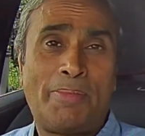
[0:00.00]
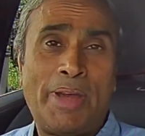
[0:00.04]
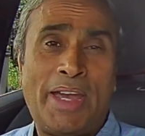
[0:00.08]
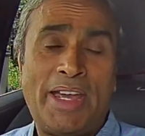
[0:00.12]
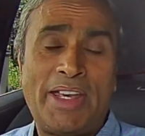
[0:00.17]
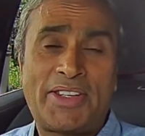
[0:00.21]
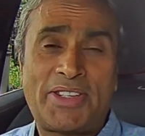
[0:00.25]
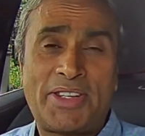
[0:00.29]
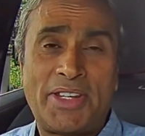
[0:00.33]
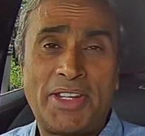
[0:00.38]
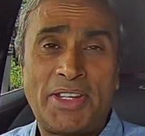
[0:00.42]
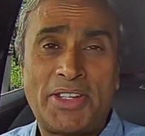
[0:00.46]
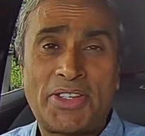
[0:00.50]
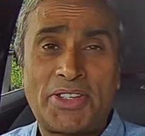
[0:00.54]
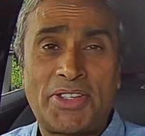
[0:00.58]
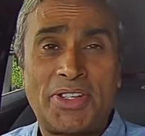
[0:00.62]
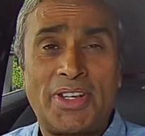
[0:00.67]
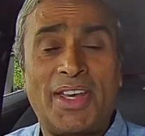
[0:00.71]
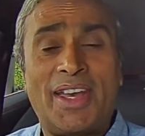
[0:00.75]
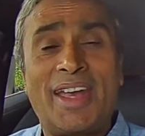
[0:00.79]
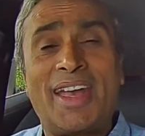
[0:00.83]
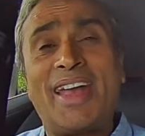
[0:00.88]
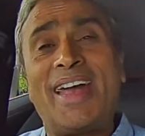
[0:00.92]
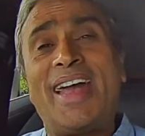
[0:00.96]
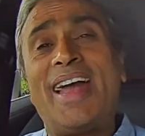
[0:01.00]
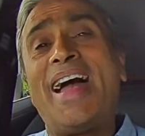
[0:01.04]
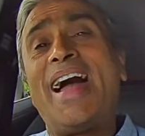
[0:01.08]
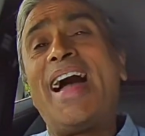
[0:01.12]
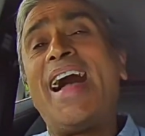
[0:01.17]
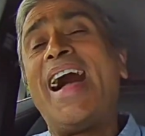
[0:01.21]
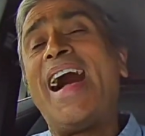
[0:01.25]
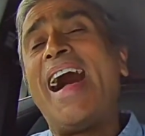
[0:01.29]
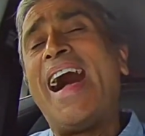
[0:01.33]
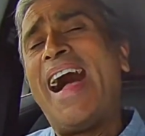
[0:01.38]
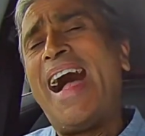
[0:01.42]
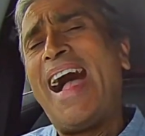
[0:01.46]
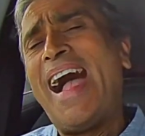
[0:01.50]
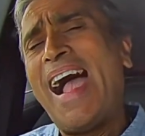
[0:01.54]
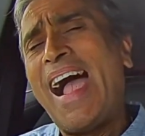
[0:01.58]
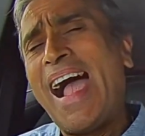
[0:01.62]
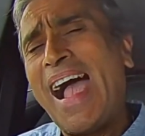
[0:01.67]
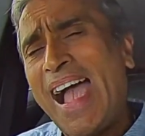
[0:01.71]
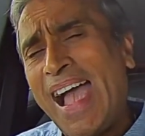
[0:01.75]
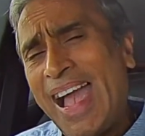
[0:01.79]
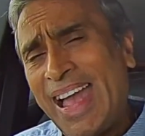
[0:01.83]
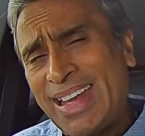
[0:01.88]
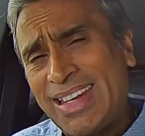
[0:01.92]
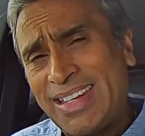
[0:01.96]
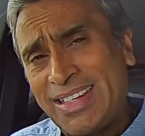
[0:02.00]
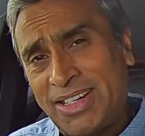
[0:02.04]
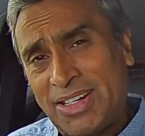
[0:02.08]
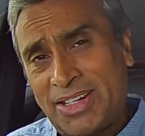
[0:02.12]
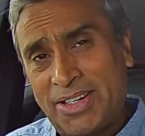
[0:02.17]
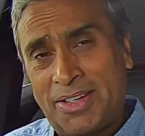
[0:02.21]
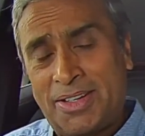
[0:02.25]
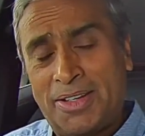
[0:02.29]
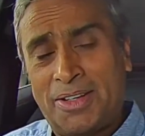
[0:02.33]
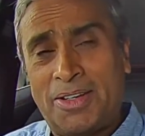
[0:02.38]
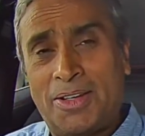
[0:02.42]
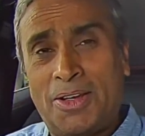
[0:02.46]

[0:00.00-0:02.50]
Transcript: basis, and